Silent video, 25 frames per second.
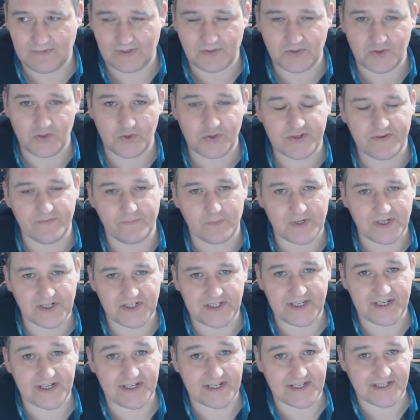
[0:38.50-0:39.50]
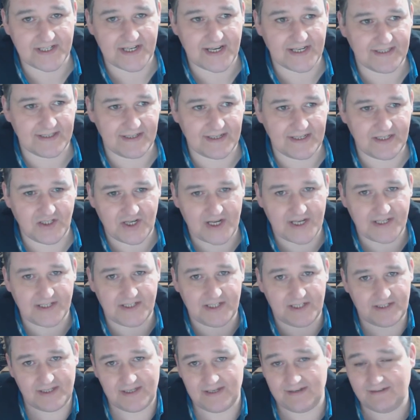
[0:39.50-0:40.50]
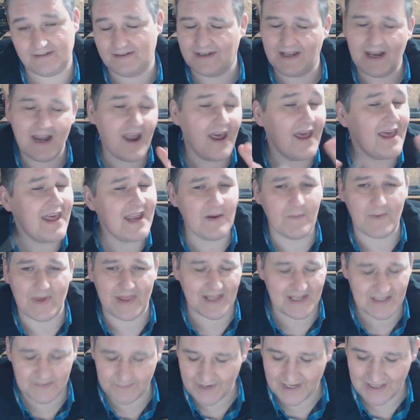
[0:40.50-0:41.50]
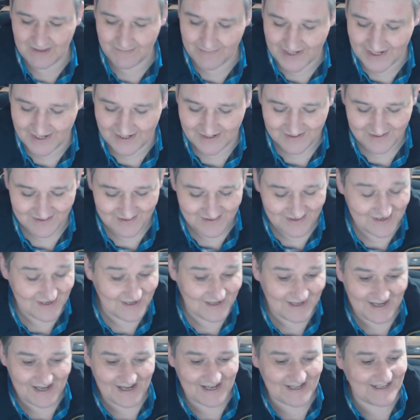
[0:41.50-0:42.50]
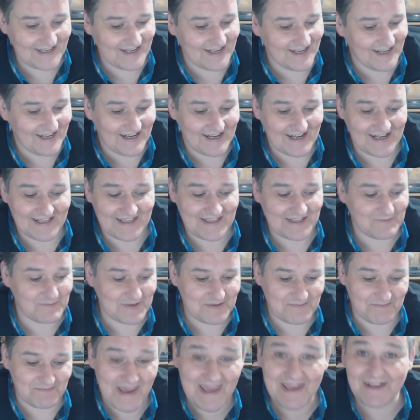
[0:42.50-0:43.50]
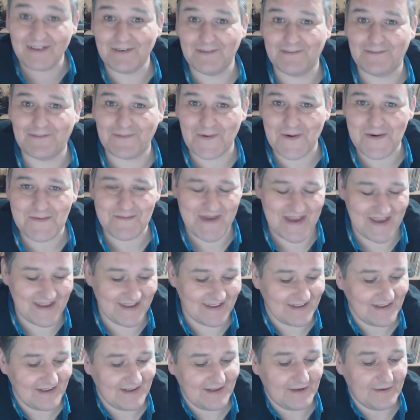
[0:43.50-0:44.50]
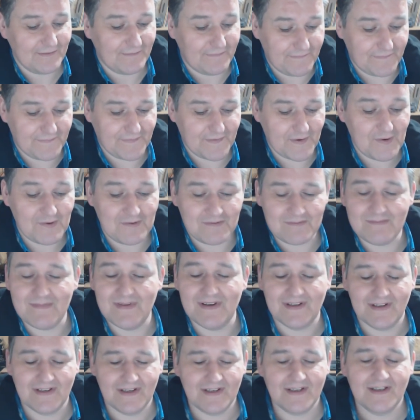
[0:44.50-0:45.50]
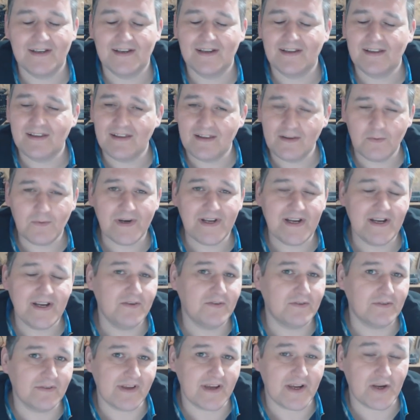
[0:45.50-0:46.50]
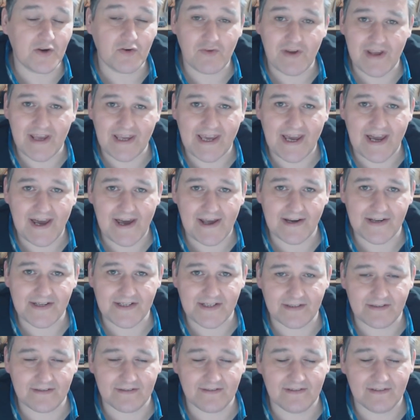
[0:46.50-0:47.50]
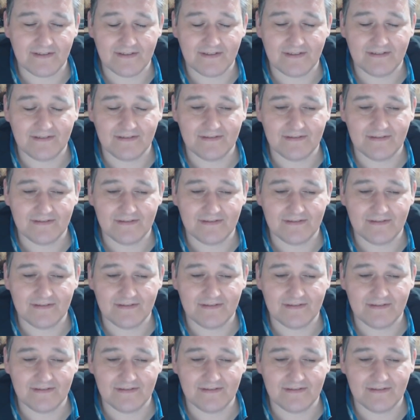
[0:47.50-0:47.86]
Well, Joseph works there on a Saturday. Chaz is there. Anyway, that's by the by. And there was mail for me from the one and only Craig Harrison